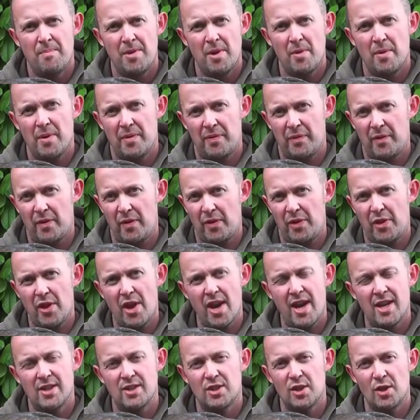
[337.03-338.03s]
Beautiful
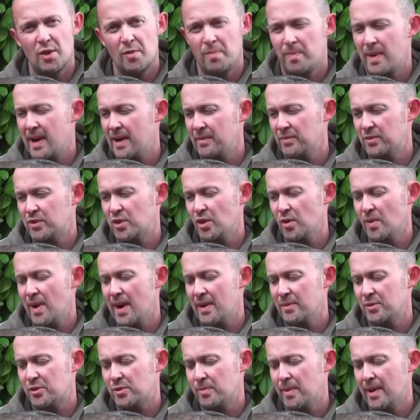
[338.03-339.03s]
32 pound 2
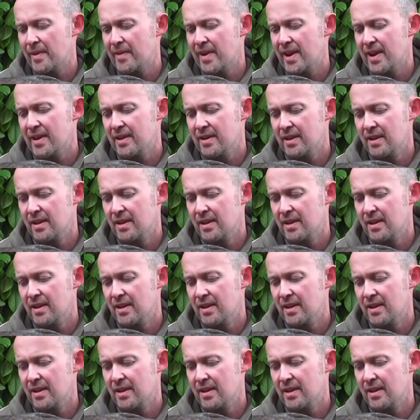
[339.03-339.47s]
ounce mirror.